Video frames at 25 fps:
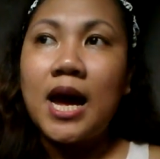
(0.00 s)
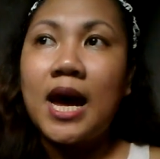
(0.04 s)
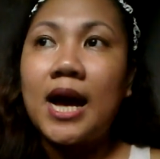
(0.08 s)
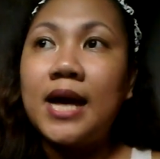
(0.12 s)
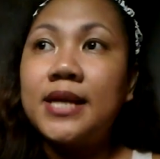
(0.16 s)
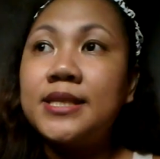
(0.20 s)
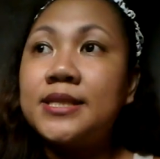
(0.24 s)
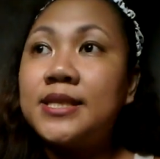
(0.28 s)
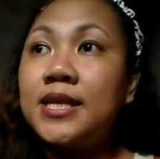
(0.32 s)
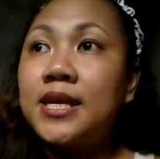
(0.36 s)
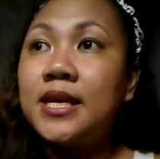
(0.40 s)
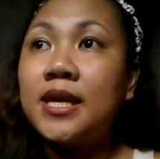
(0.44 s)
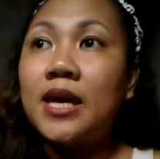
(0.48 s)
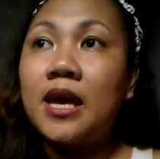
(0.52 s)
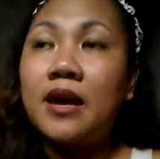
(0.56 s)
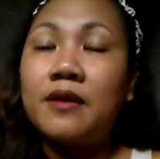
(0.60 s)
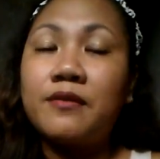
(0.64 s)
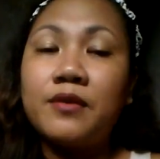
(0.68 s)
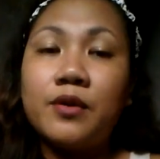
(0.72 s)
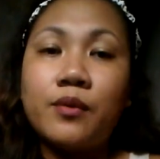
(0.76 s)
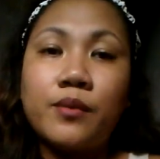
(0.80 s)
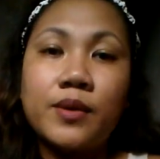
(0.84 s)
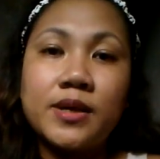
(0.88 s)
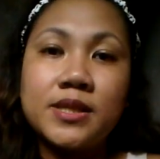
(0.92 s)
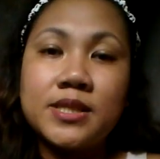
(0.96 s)
asking
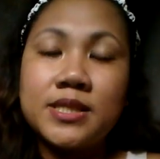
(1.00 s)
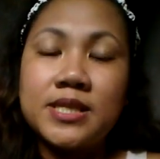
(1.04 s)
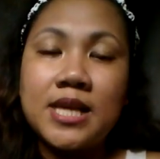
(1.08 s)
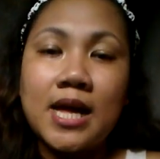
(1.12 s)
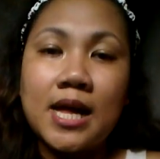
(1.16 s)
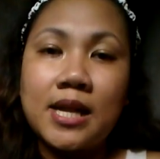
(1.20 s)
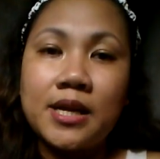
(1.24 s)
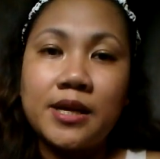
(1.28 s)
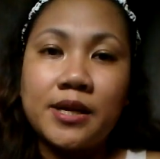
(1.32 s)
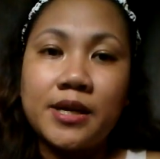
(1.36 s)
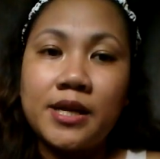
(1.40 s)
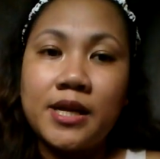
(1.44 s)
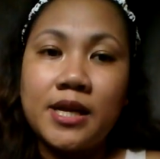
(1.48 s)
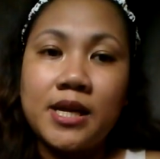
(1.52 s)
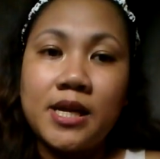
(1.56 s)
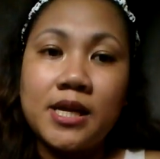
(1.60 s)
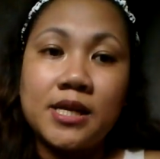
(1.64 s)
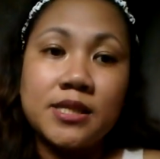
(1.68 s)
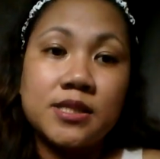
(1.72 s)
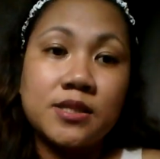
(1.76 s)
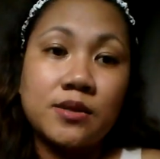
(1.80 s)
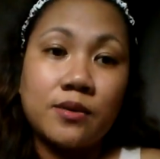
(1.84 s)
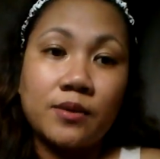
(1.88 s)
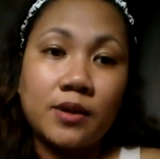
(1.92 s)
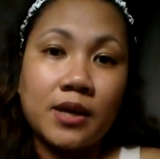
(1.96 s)
everyone's salary
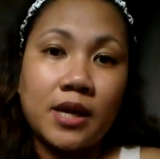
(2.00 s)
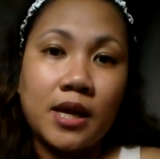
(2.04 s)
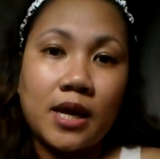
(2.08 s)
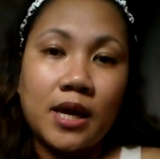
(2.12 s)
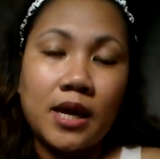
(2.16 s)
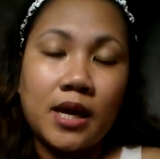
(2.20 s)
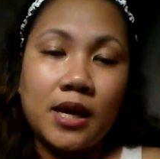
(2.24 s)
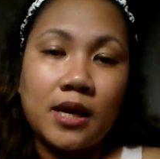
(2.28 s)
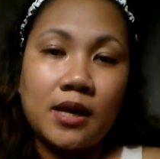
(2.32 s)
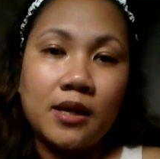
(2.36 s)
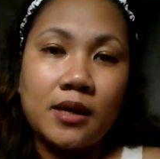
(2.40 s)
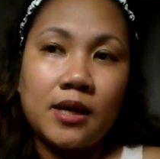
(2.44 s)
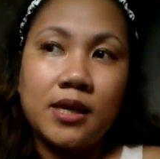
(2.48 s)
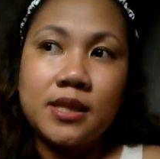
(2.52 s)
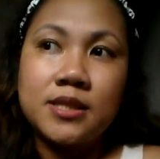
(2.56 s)
is okay.